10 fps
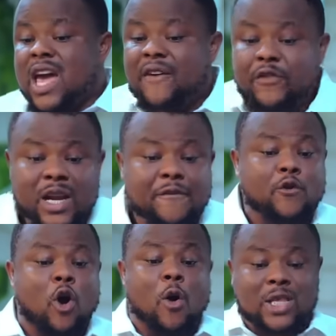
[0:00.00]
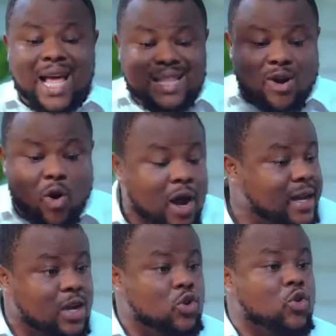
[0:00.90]
Even if that they
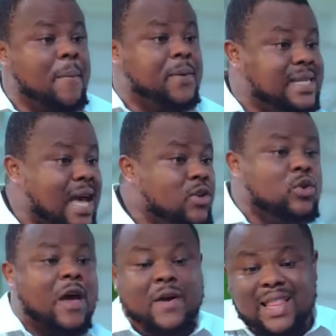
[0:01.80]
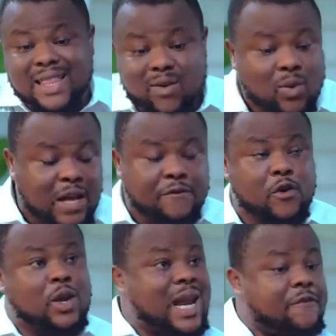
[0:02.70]
hungry, you will be say you never drink water
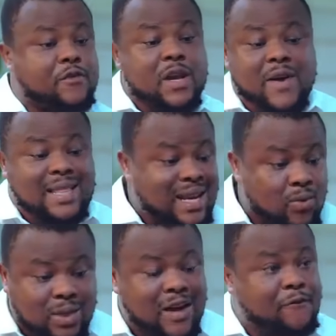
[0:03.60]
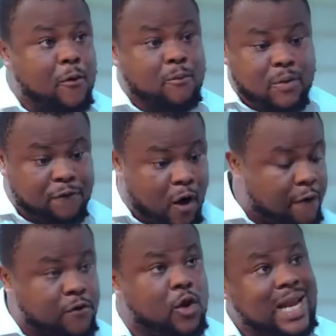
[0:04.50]
for your life. You never drink water
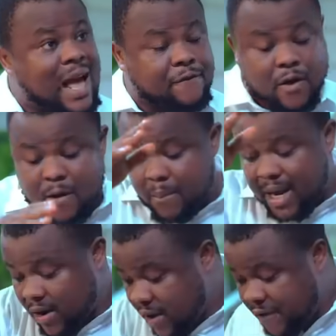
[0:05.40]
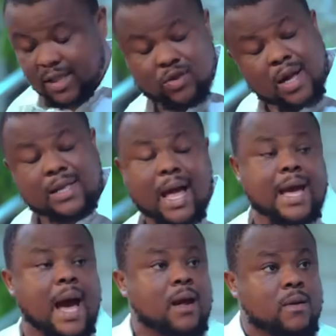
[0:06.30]
before for your life. Make I never see you enter
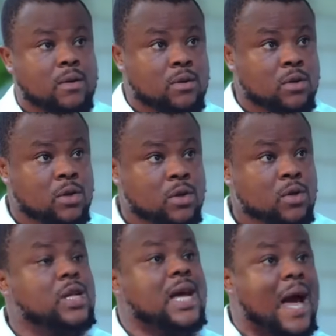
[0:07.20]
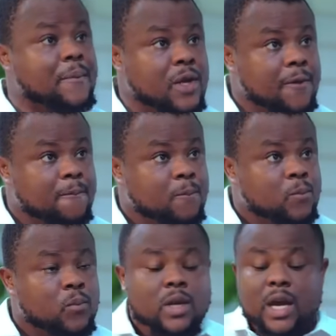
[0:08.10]
here. You dey hear me? Even
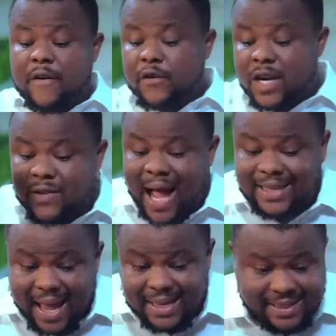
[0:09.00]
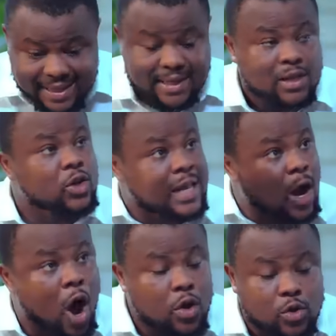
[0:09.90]
if that thirsty,
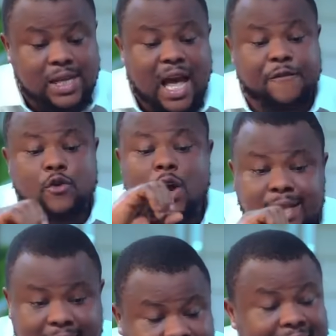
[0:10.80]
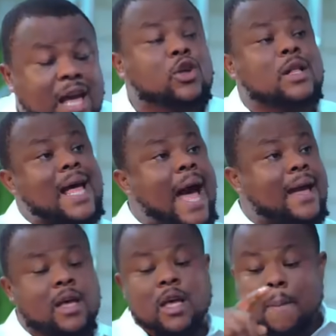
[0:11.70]
they hold you say if you not drink now, you don't
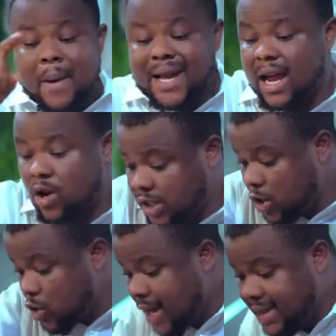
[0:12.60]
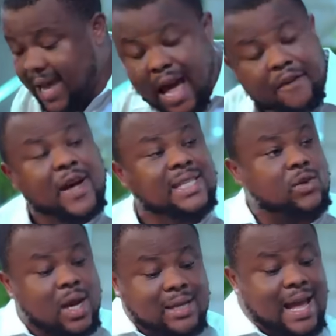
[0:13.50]
die. Make I not see you enter here. If I see
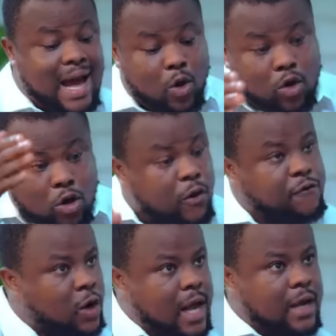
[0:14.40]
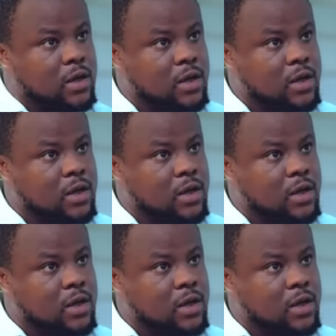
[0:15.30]
you enter here, I go cut off your leg.